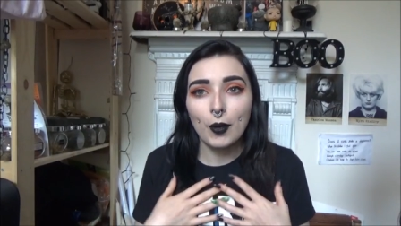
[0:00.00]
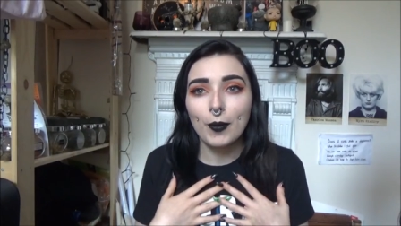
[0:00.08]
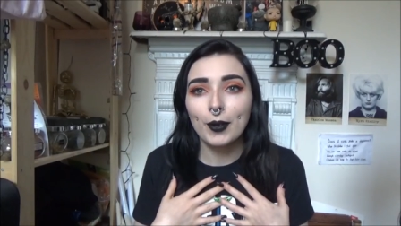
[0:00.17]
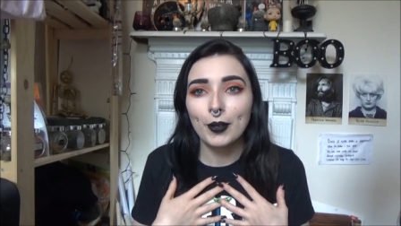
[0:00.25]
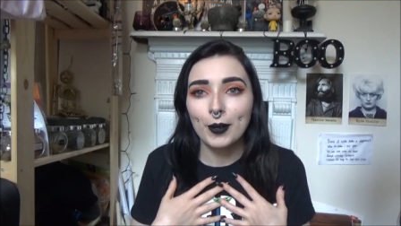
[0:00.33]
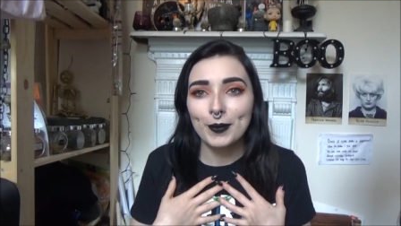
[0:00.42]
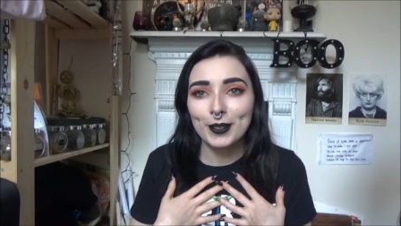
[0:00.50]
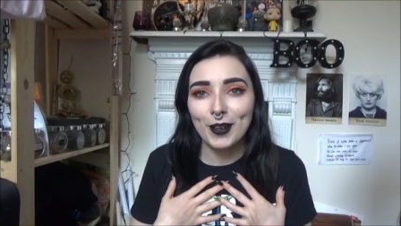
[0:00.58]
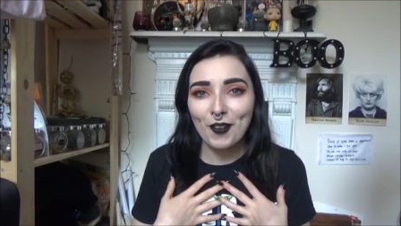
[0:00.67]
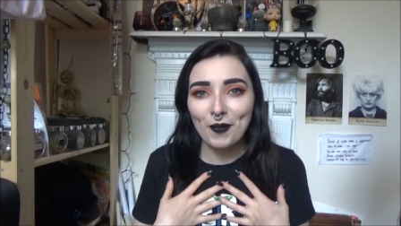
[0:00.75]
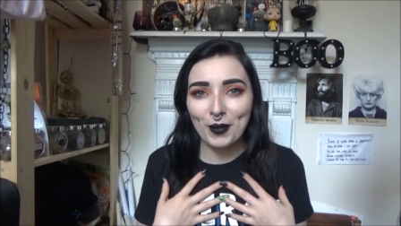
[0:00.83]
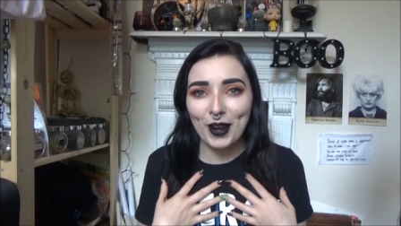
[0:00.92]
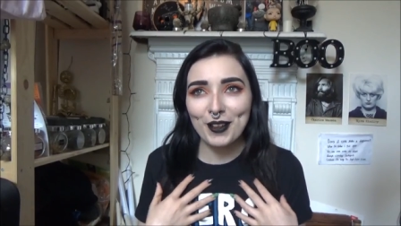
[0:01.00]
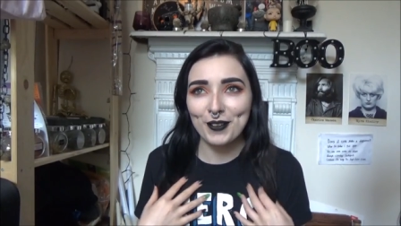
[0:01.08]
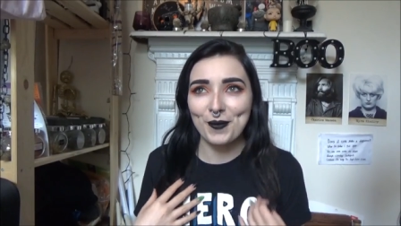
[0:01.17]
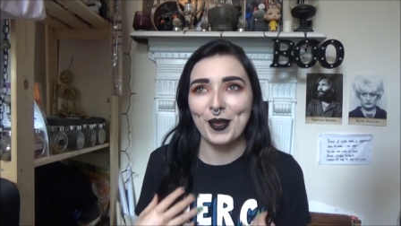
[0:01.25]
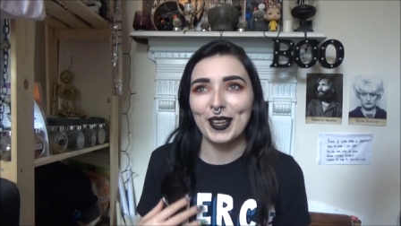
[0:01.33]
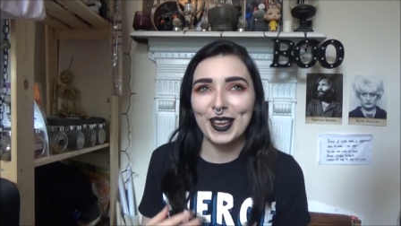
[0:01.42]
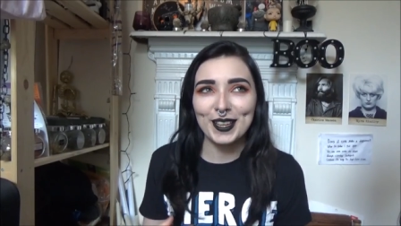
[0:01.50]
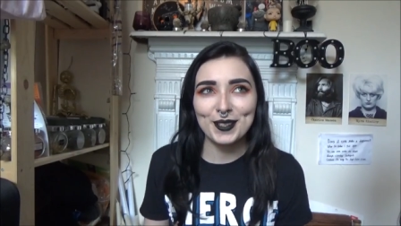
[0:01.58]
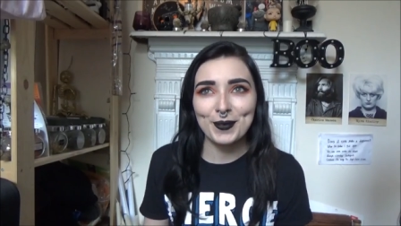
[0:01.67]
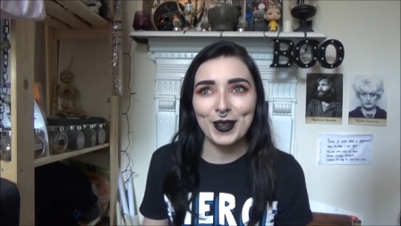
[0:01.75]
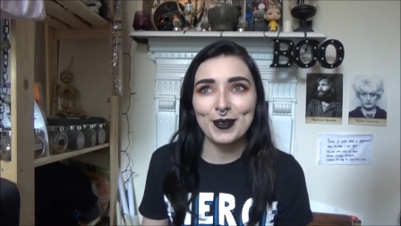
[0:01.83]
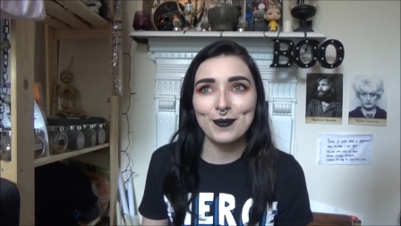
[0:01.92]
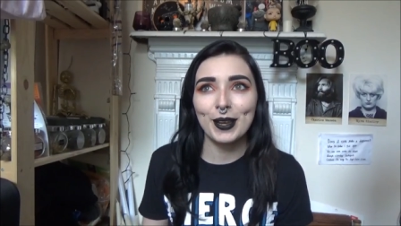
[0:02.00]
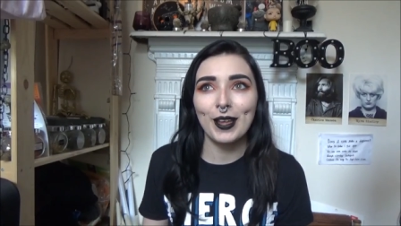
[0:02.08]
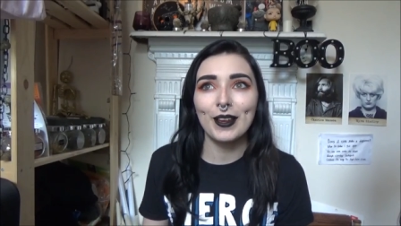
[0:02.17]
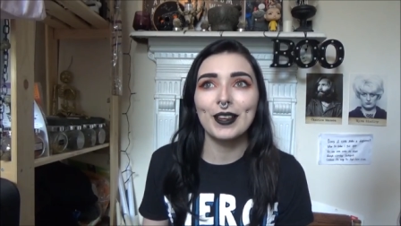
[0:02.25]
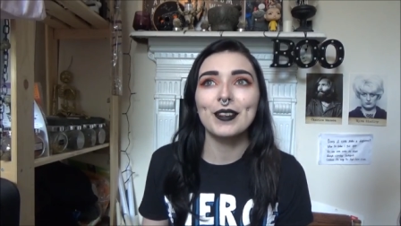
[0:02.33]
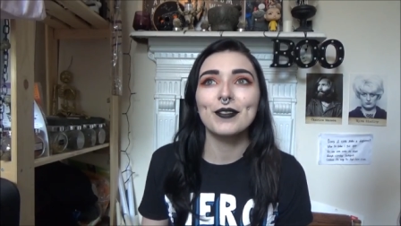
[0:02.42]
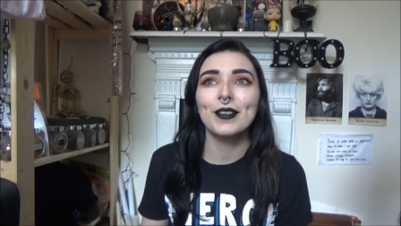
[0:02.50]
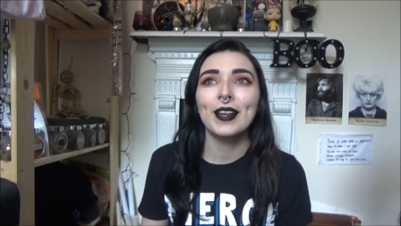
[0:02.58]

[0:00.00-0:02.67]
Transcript: Oh my God, I'm so out of breath, I'm like explaining my life.